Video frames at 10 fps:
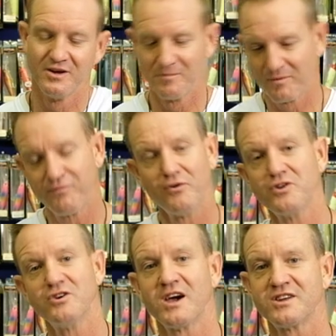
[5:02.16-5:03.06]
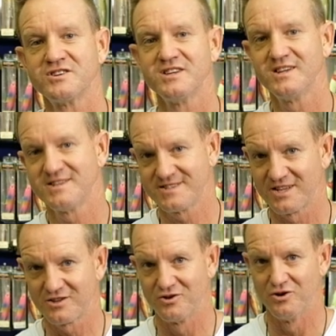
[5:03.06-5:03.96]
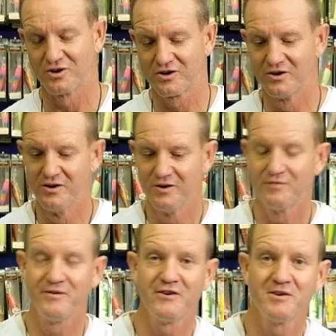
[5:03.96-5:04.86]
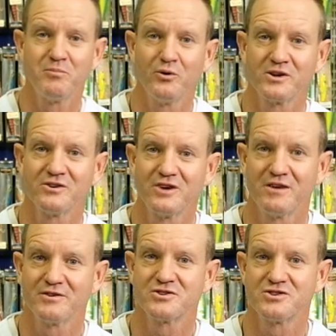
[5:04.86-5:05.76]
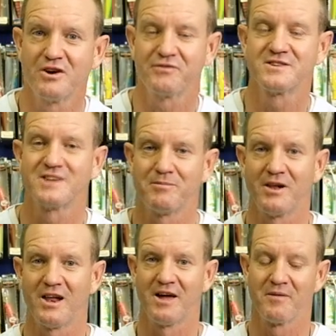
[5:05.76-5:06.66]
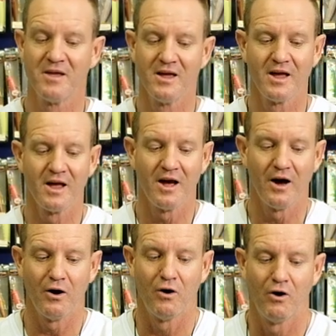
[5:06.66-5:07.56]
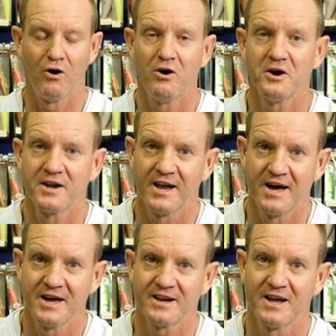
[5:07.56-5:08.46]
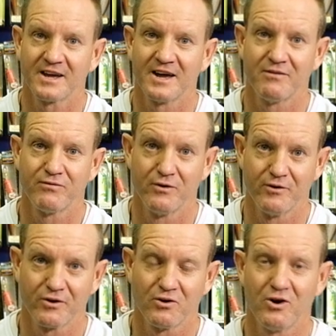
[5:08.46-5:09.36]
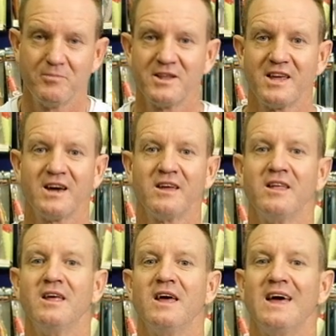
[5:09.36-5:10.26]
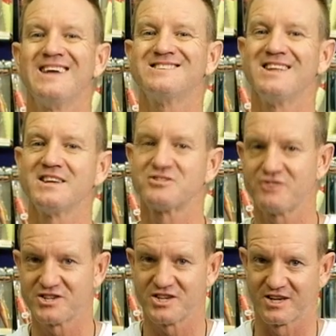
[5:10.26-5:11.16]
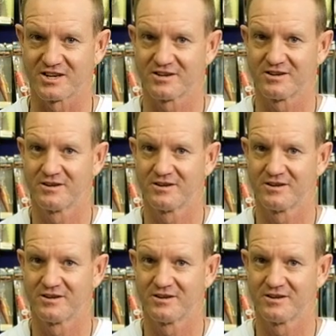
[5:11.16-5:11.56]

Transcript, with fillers: before you actually set the hook. Very important to have a soft, supple line. A hard line like our fluorocarbon here has less stretch in it.